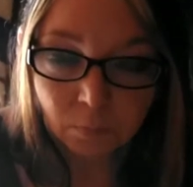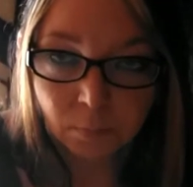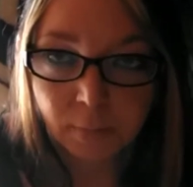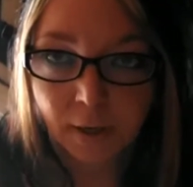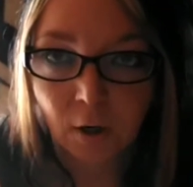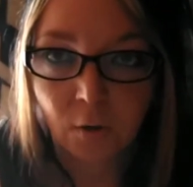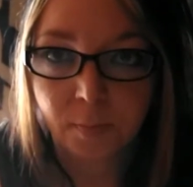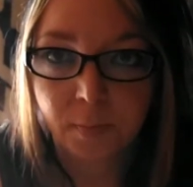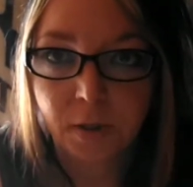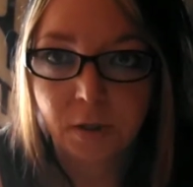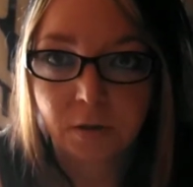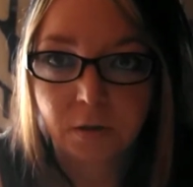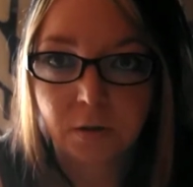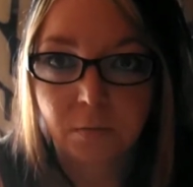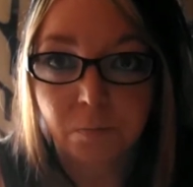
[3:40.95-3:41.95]
by all
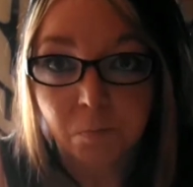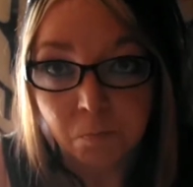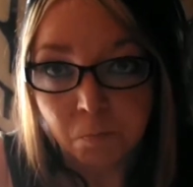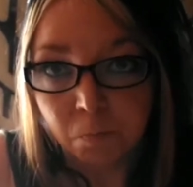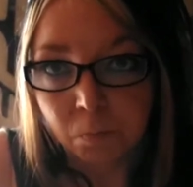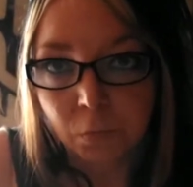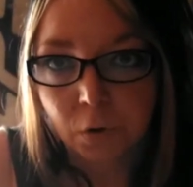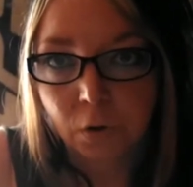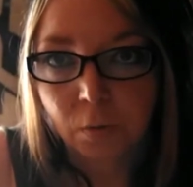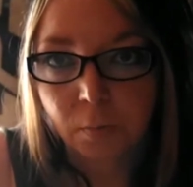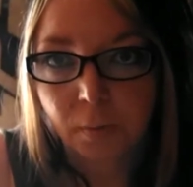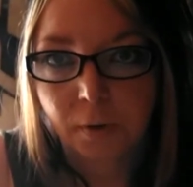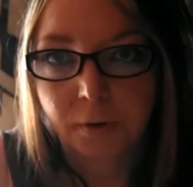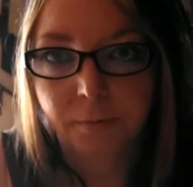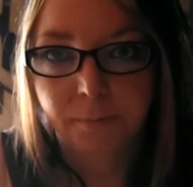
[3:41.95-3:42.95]
means,
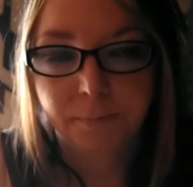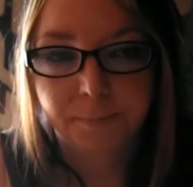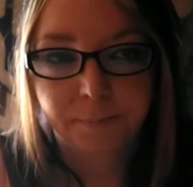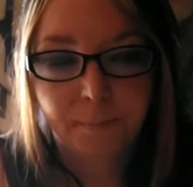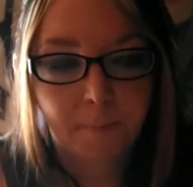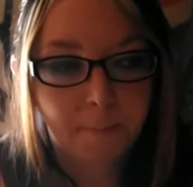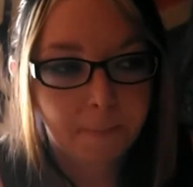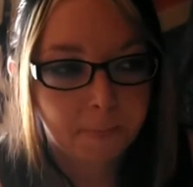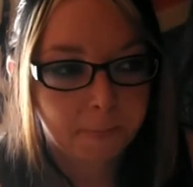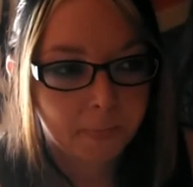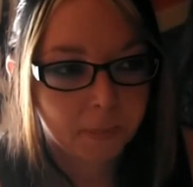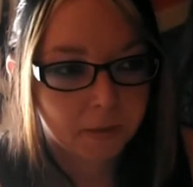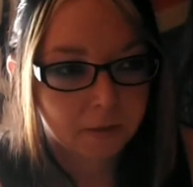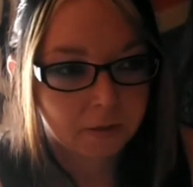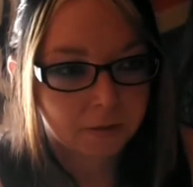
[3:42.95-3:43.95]
coupon.
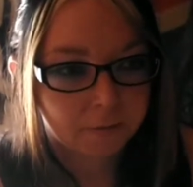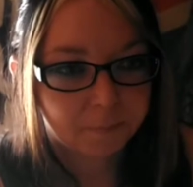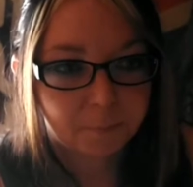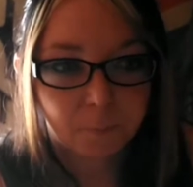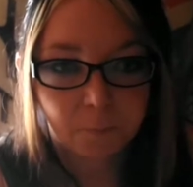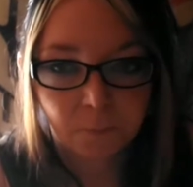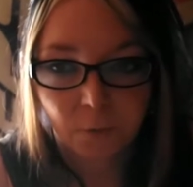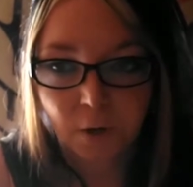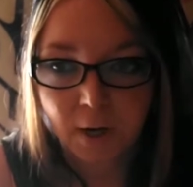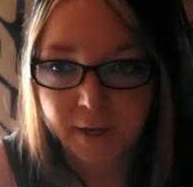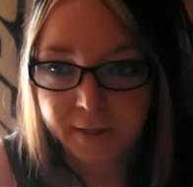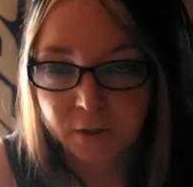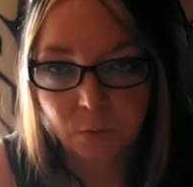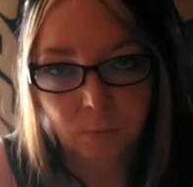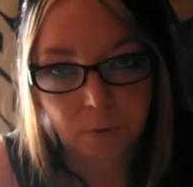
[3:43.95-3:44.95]
For
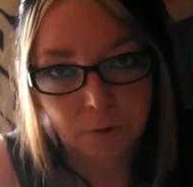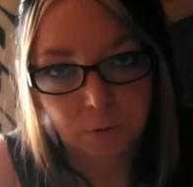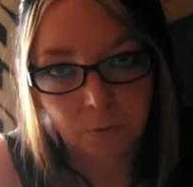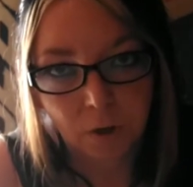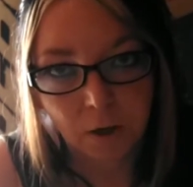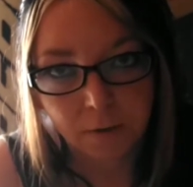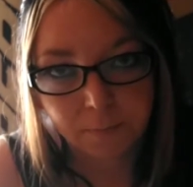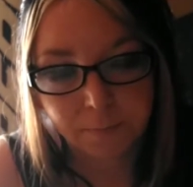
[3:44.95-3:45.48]
us, we do not.